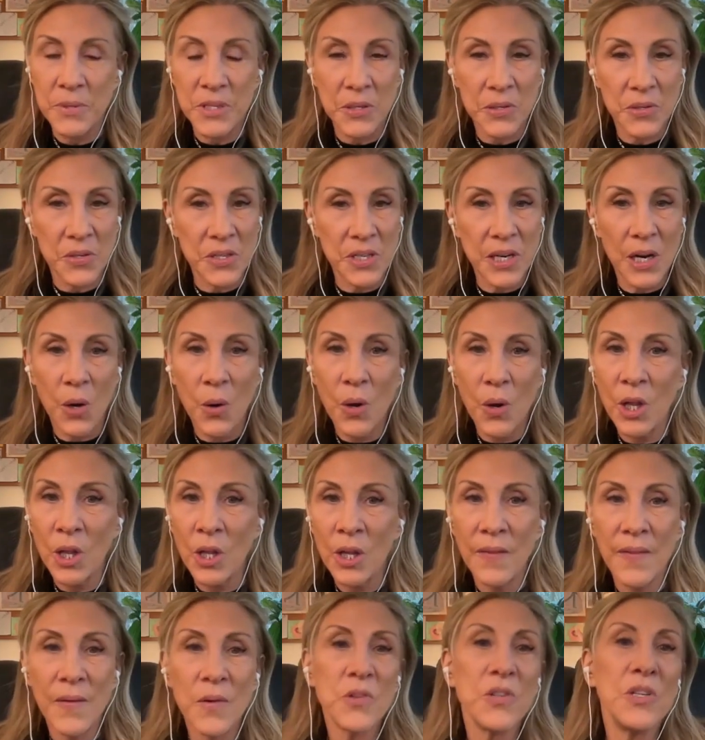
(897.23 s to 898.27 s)
There's no hello,
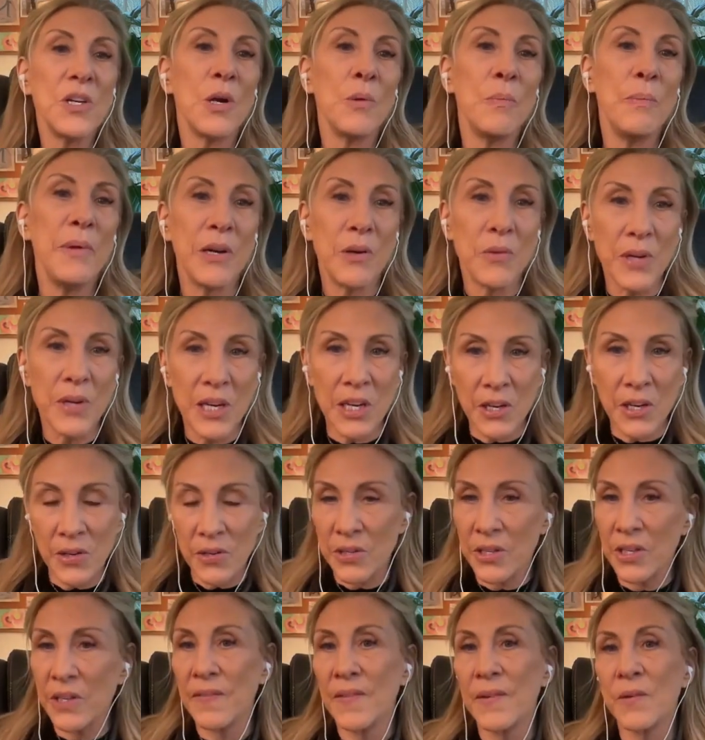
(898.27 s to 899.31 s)
there was no big
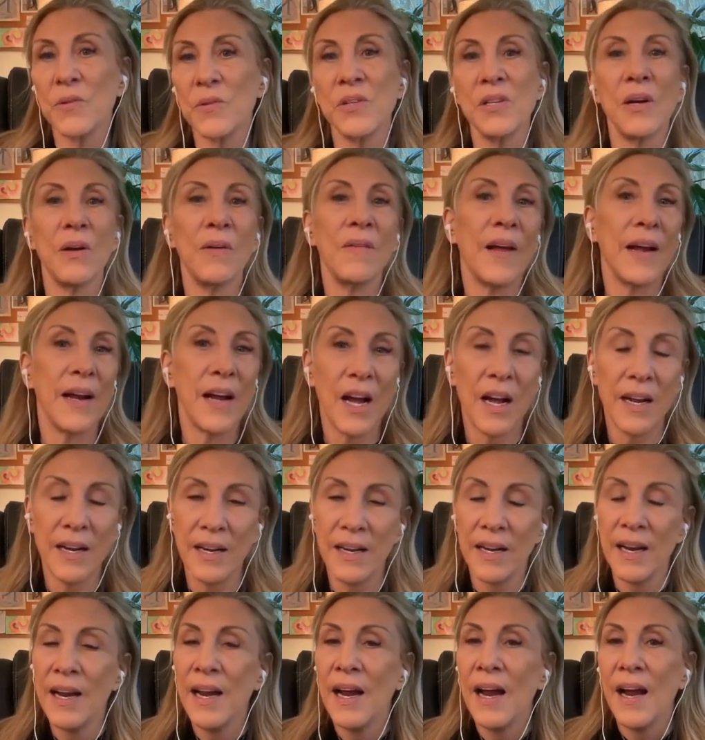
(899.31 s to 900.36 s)
reunion, there was no like hugging.